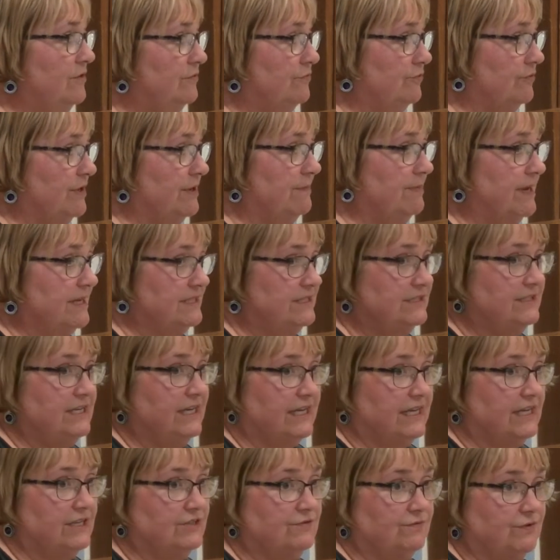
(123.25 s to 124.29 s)
free bus
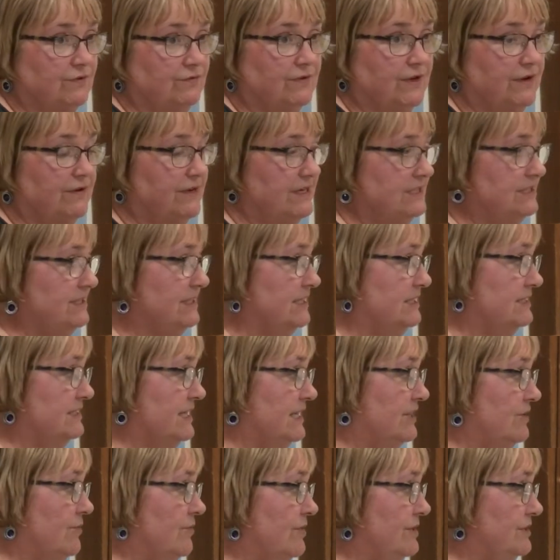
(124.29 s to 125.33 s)
tickets for various things
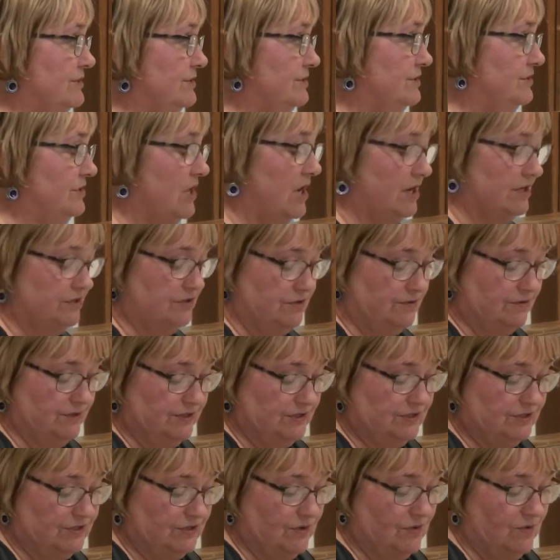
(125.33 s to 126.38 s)
like going to the doctor
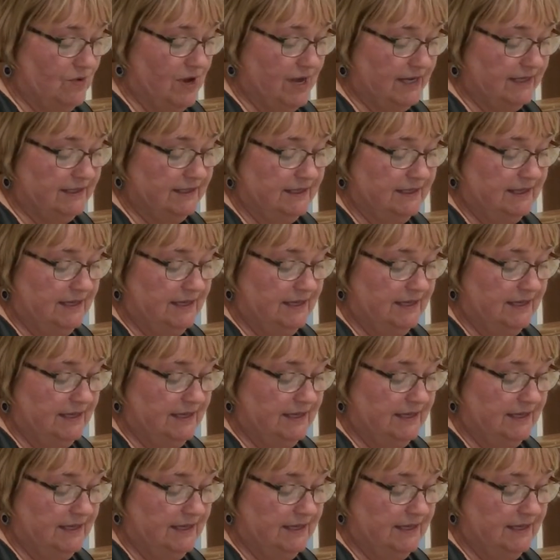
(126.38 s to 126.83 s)
and so on.